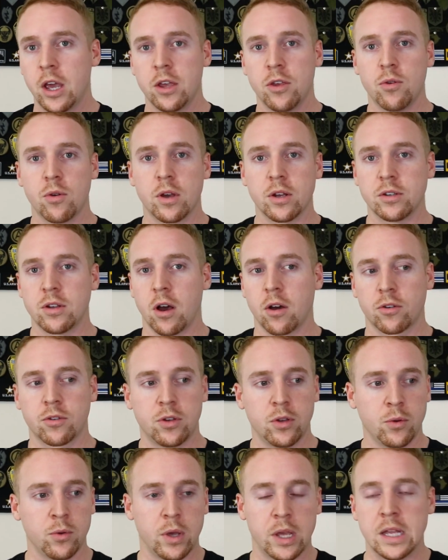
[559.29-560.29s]
You can talk
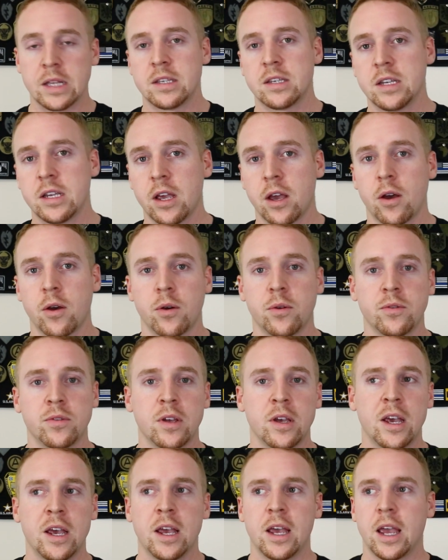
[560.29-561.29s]
to NCOs
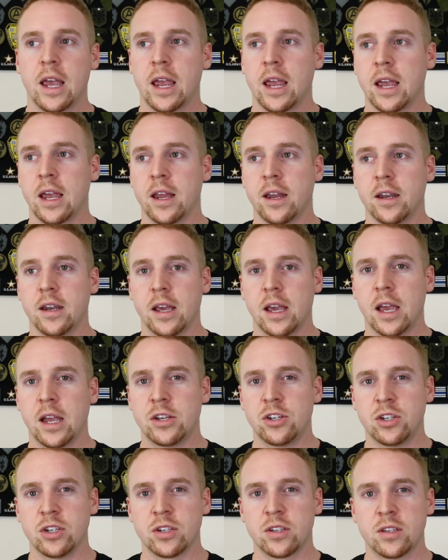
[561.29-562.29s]
and
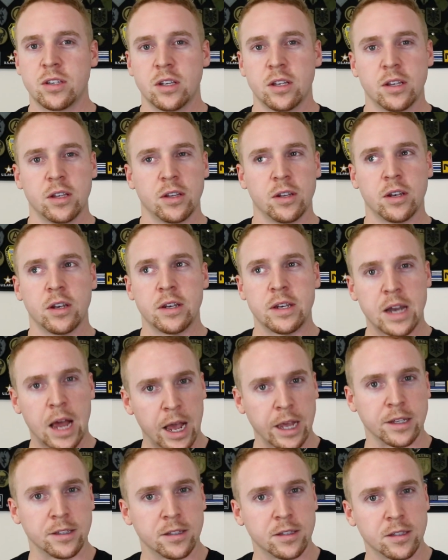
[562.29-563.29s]
it's just
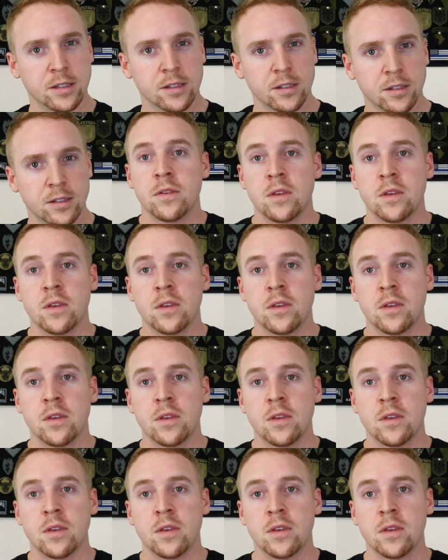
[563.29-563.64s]
nice.